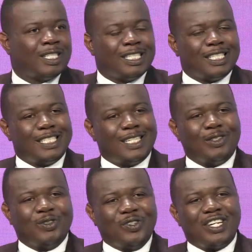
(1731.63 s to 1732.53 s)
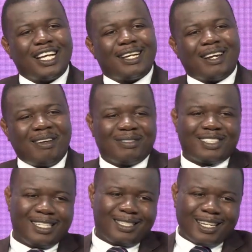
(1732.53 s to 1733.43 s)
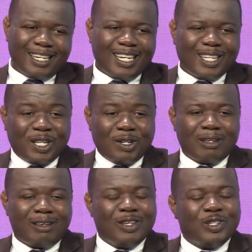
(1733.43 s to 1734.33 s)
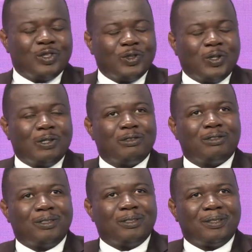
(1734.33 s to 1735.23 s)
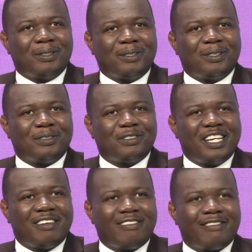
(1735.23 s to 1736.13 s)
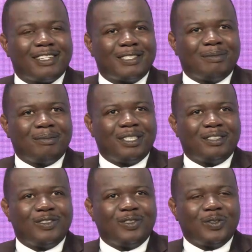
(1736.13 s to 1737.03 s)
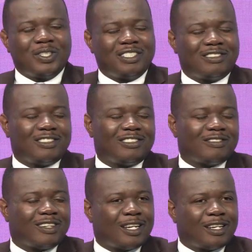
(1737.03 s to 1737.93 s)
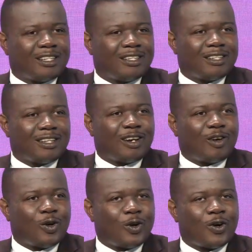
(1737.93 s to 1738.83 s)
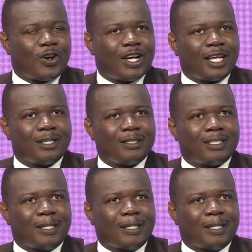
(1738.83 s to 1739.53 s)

Yeah, you, like Rev said earlier, the issue of investment, you know, is very low, and